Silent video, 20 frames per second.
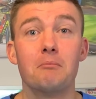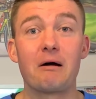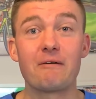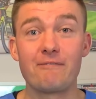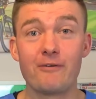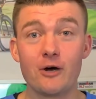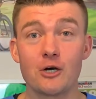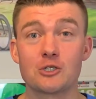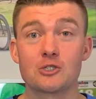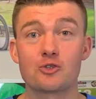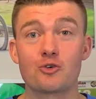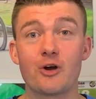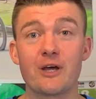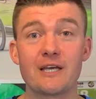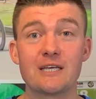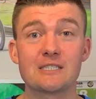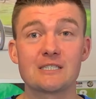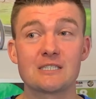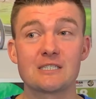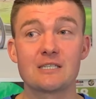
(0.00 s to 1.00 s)
my first
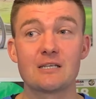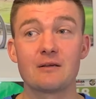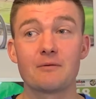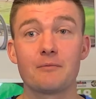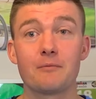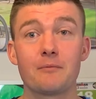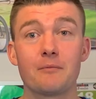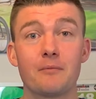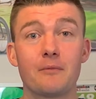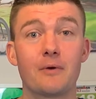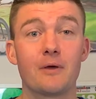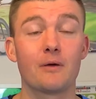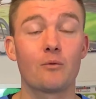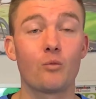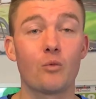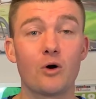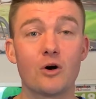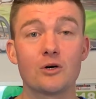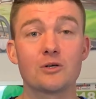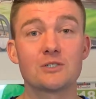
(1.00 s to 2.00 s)
race
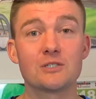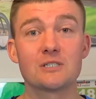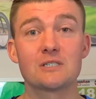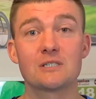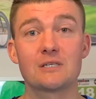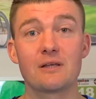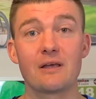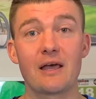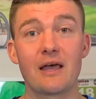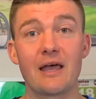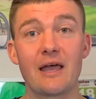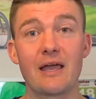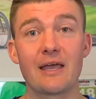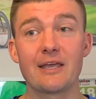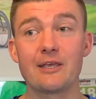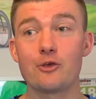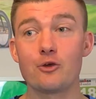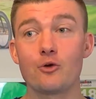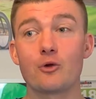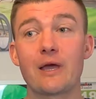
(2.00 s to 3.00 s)
was a
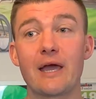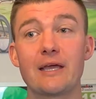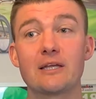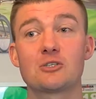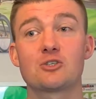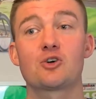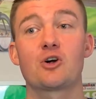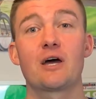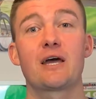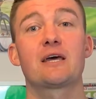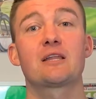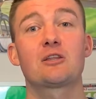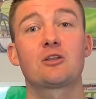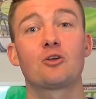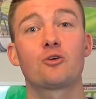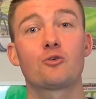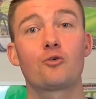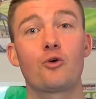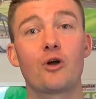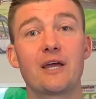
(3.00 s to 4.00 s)
UK
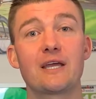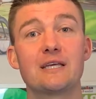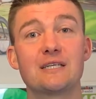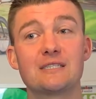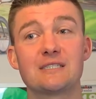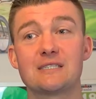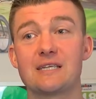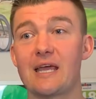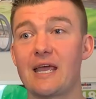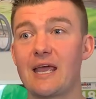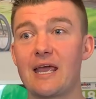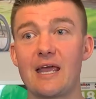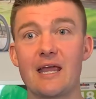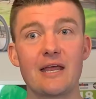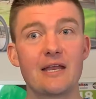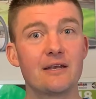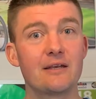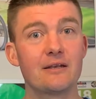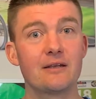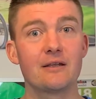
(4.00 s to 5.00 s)
triathlon race
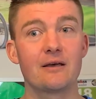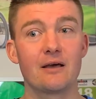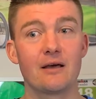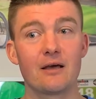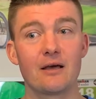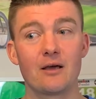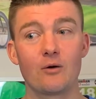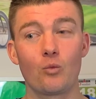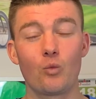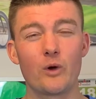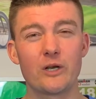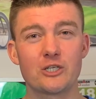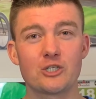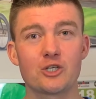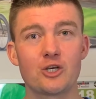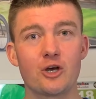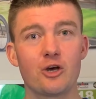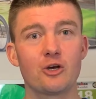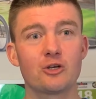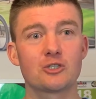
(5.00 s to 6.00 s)
in
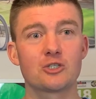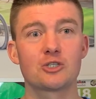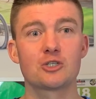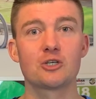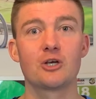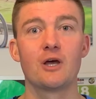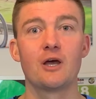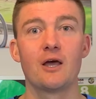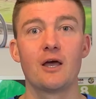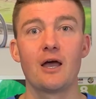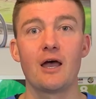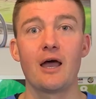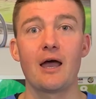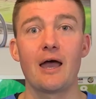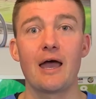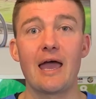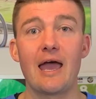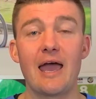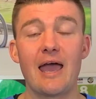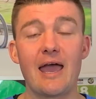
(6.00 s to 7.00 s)
Whitchurch,
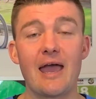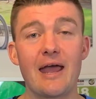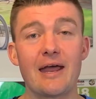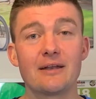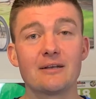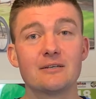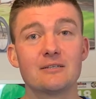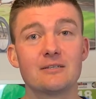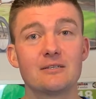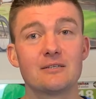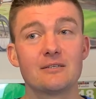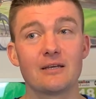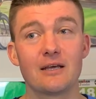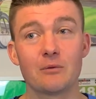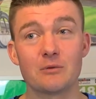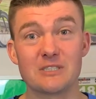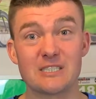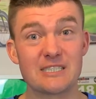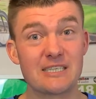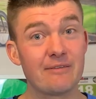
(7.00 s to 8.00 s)
and
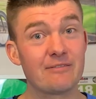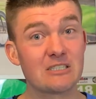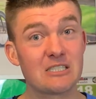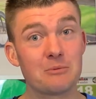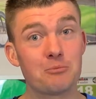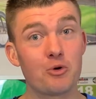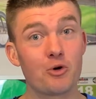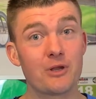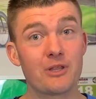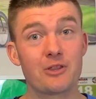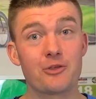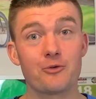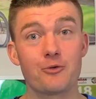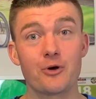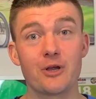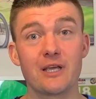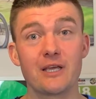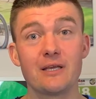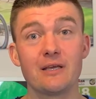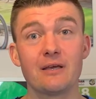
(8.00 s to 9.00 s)
it was
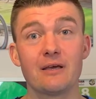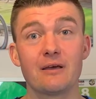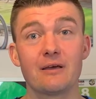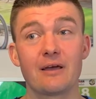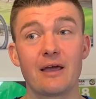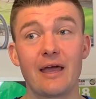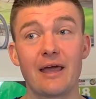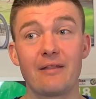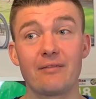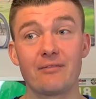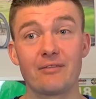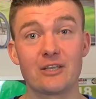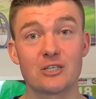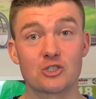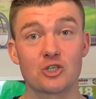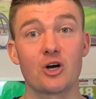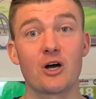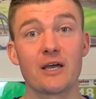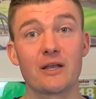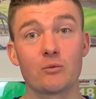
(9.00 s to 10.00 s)
70.3, and the
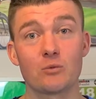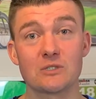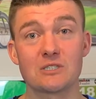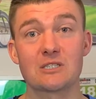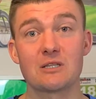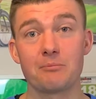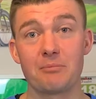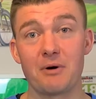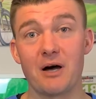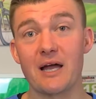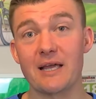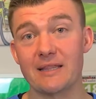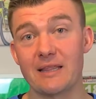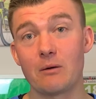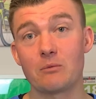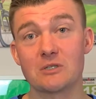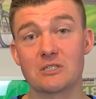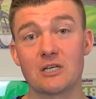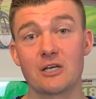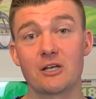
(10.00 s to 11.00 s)
Giant was the bike
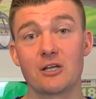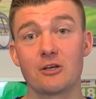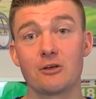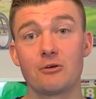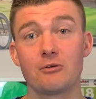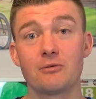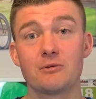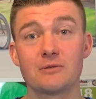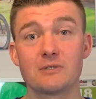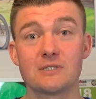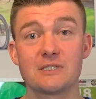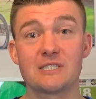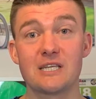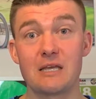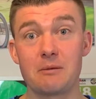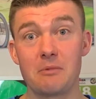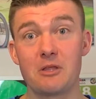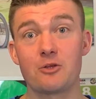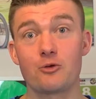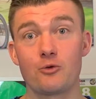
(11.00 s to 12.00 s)
that was going to
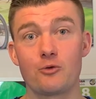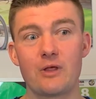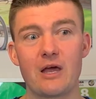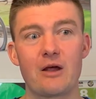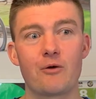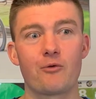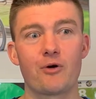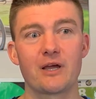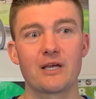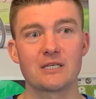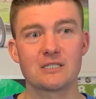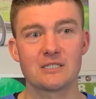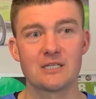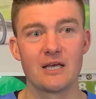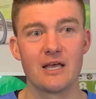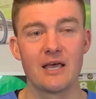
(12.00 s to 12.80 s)
see me through that race.